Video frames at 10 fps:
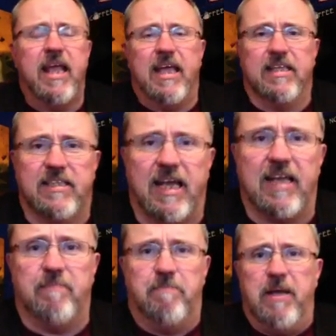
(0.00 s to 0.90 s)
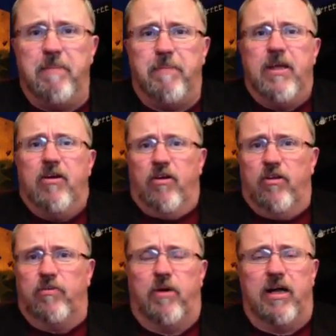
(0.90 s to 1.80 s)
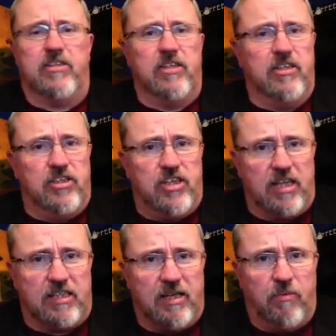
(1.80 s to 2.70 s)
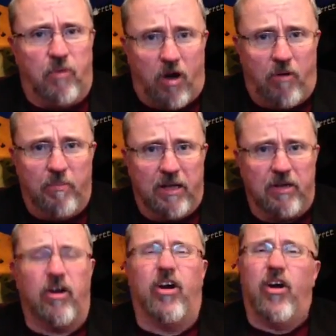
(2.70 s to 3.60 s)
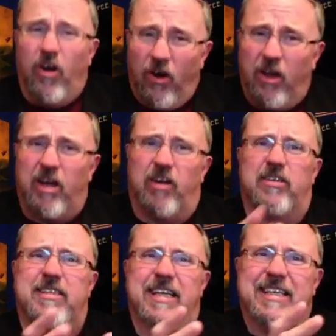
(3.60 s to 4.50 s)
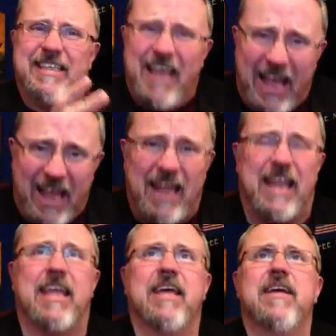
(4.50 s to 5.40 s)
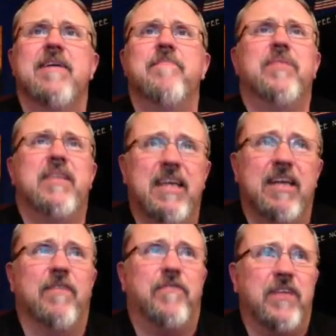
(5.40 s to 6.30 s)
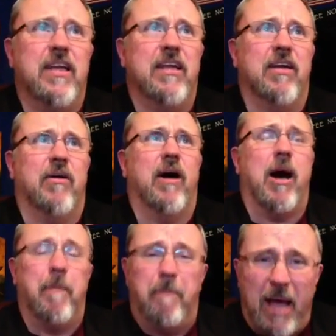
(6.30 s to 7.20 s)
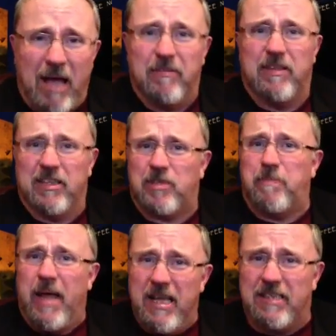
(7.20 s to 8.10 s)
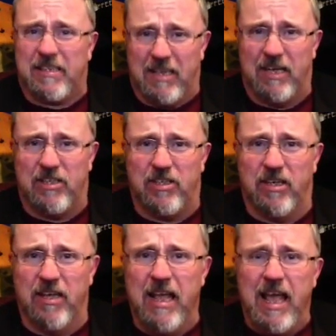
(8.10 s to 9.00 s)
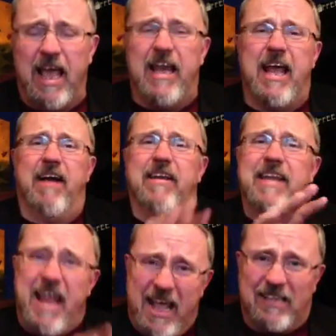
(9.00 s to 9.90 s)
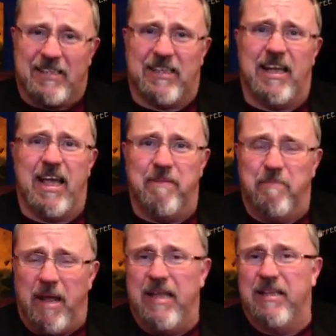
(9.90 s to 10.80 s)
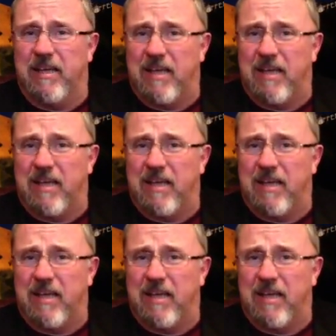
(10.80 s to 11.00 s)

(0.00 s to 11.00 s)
is that BP Earthwatch Jesse Waltman earlier today did a video about the space station and how NASA had made the